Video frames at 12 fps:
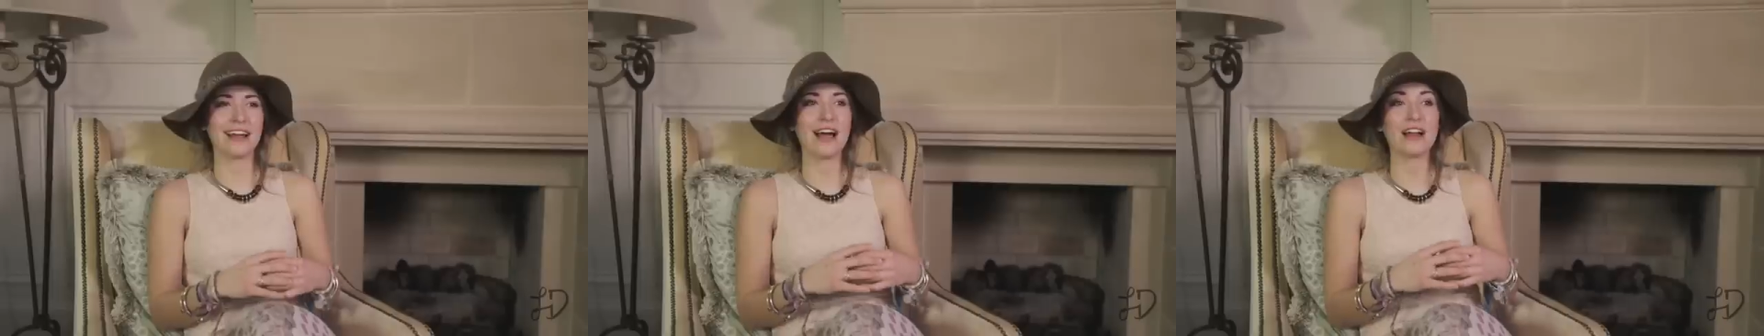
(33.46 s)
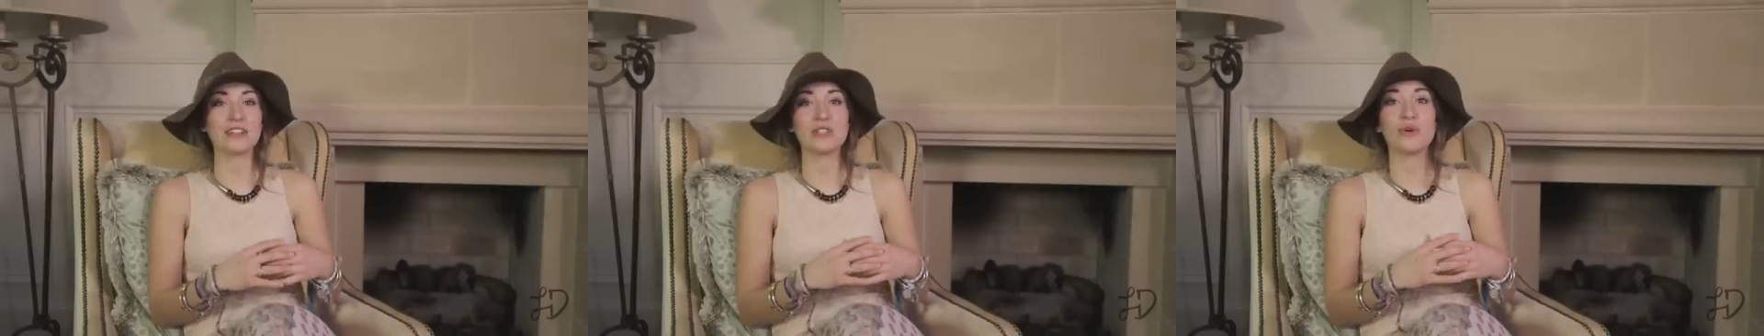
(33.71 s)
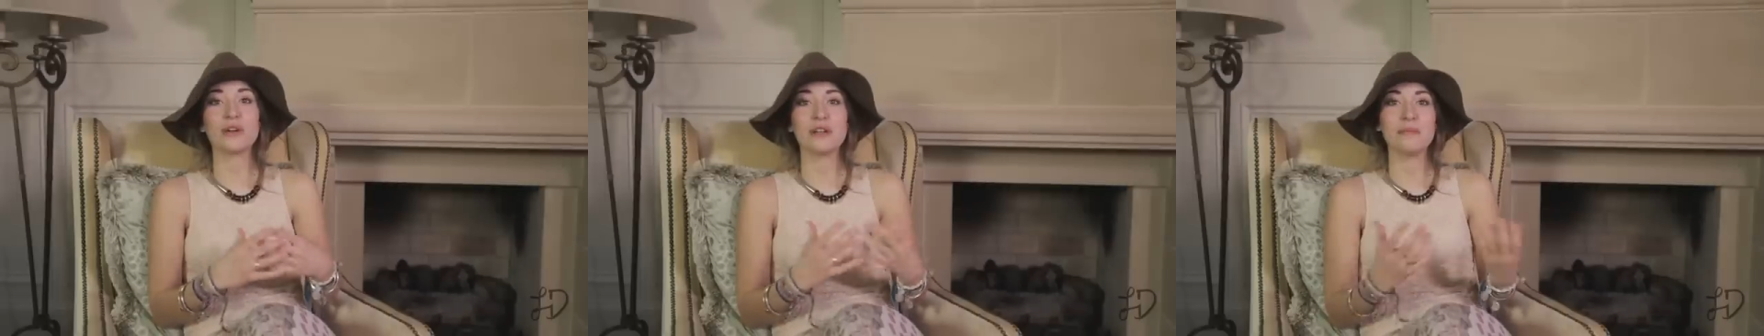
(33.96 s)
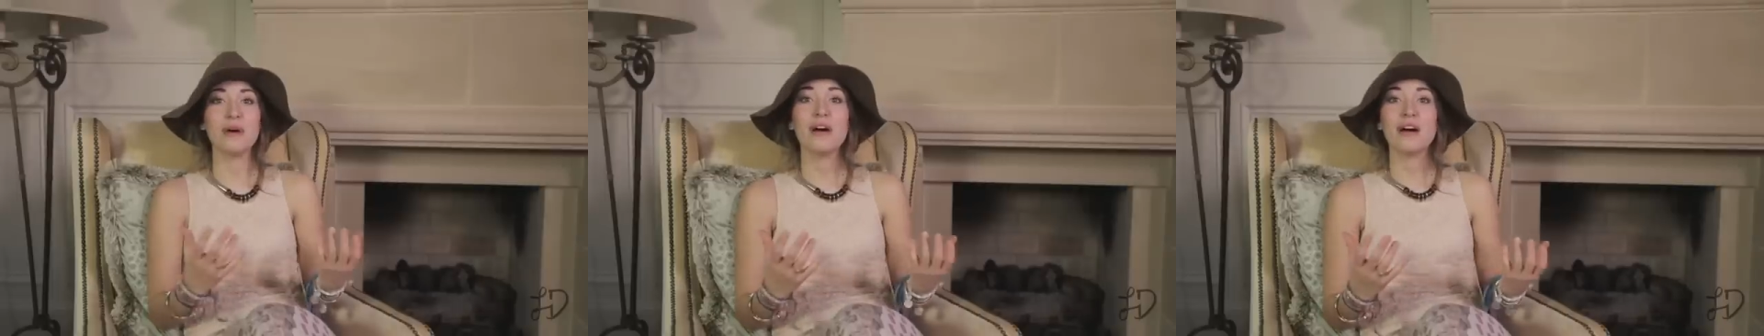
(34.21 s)
I kind of told
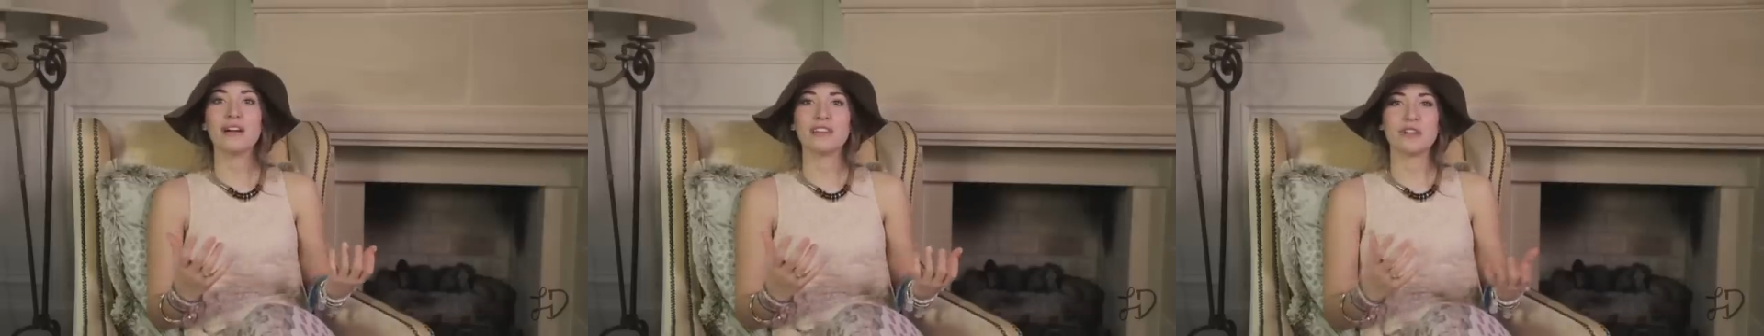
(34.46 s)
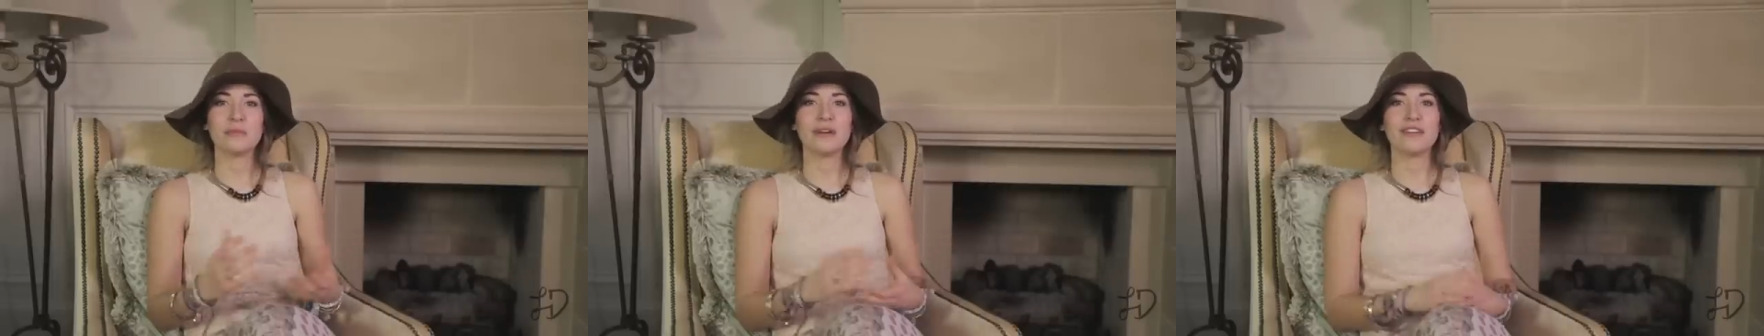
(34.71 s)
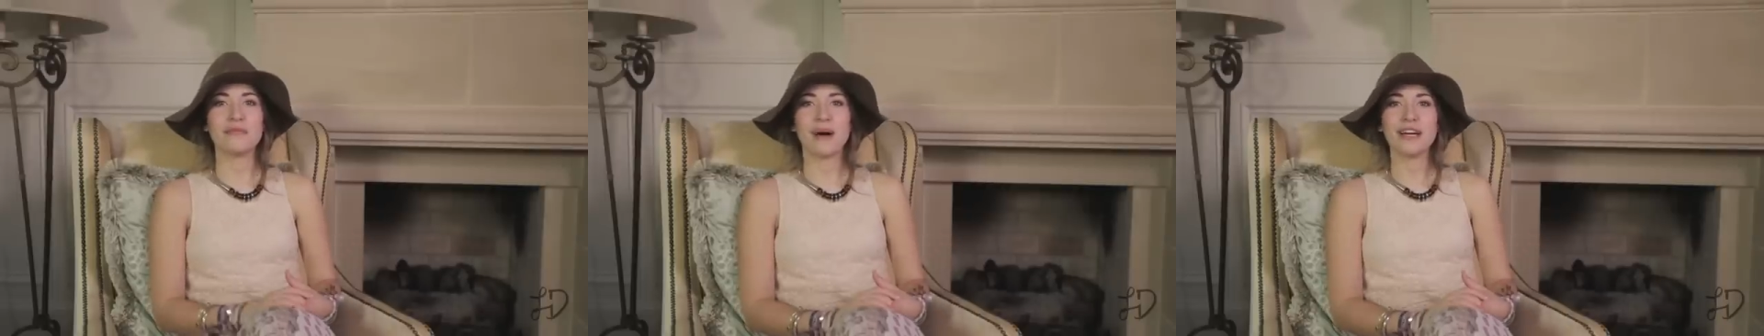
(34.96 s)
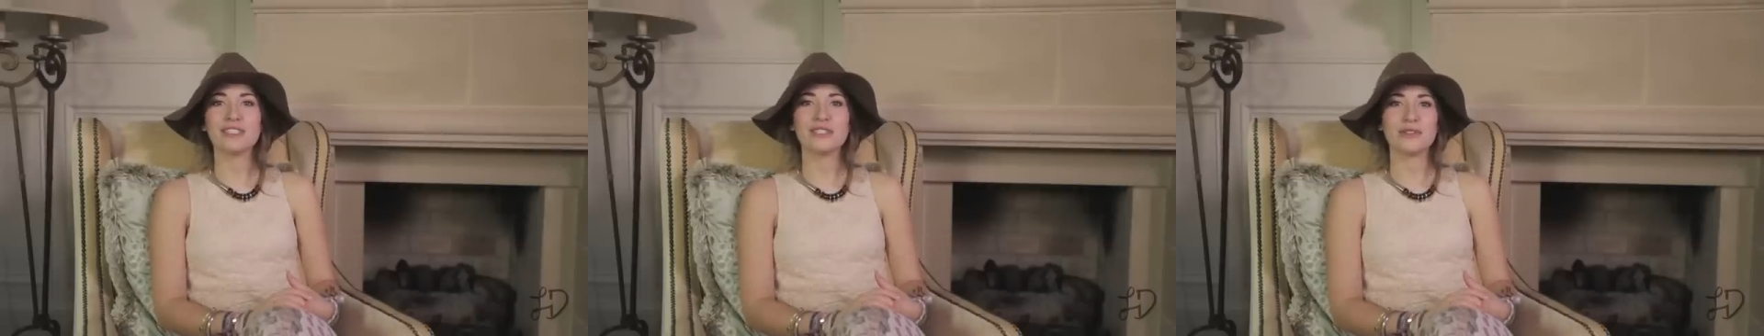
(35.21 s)
him a little bit of
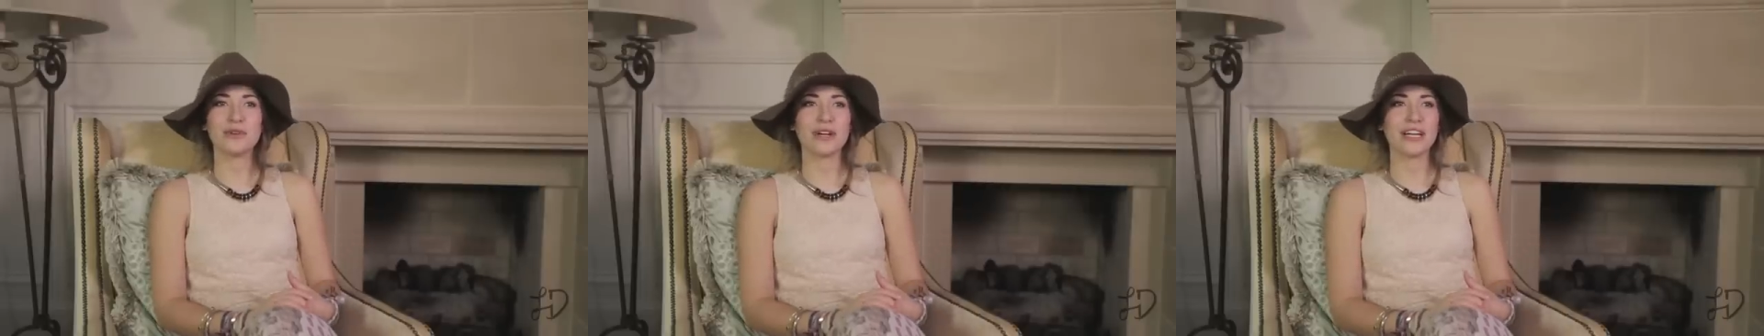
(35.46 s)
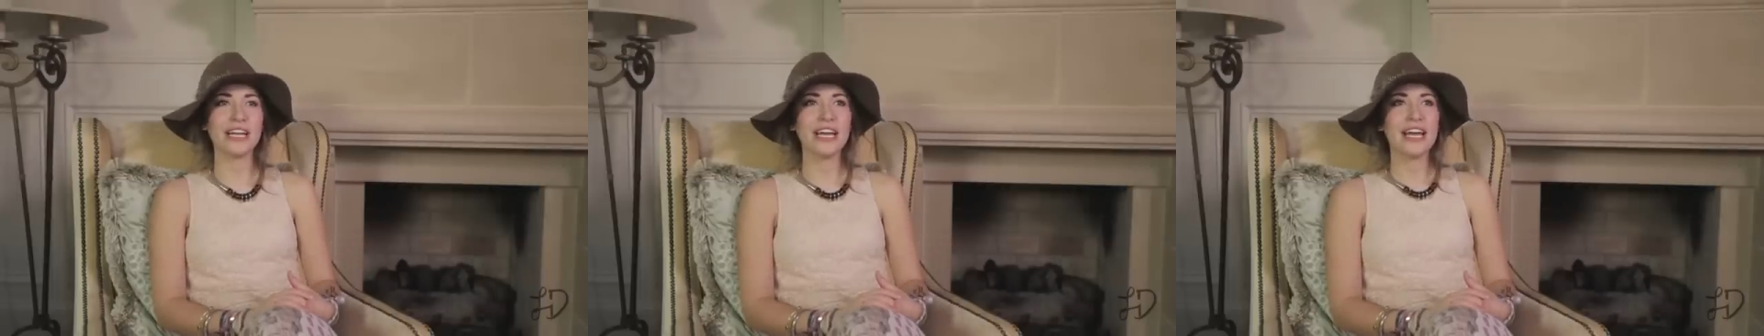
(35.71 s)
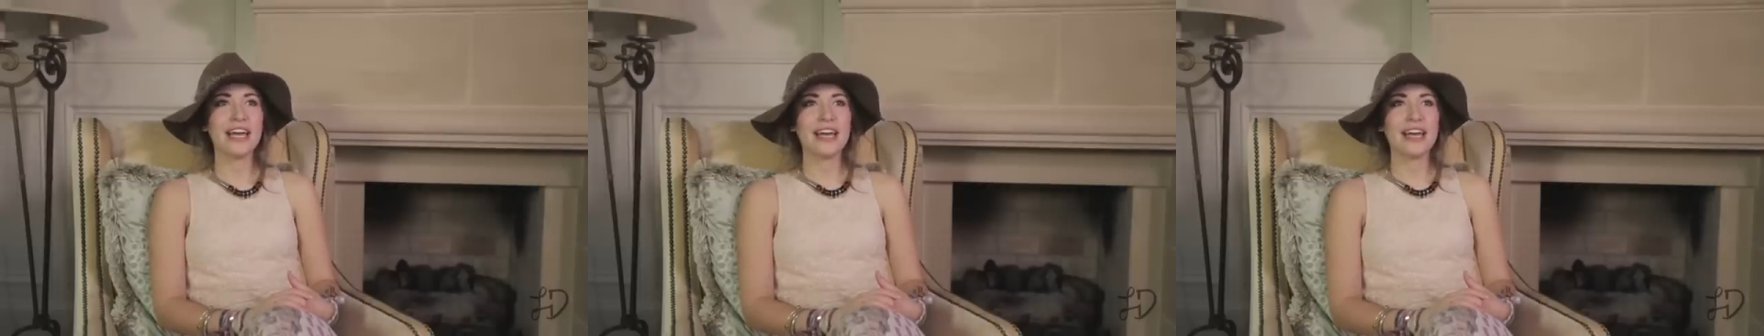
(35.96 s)
my story.